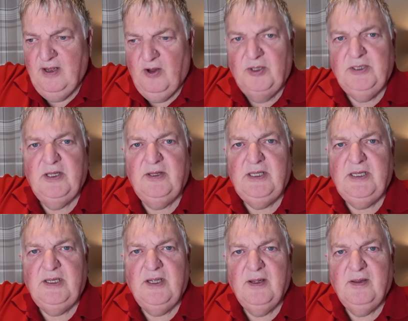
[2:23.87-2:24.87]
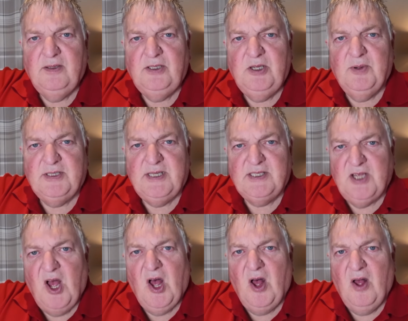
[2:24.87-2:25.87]
under the
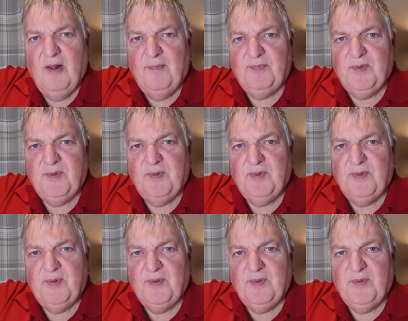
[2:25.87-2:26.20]
USSR,